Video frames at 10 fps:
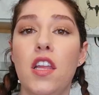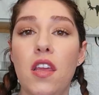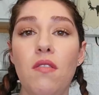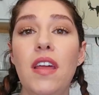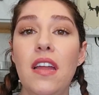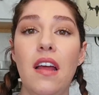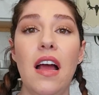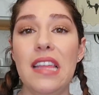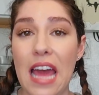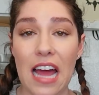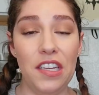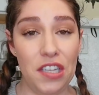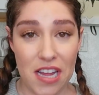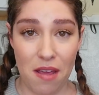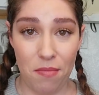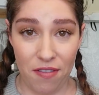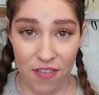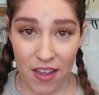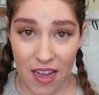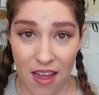You cannot catch
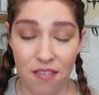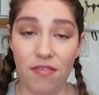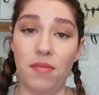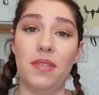hemophilia from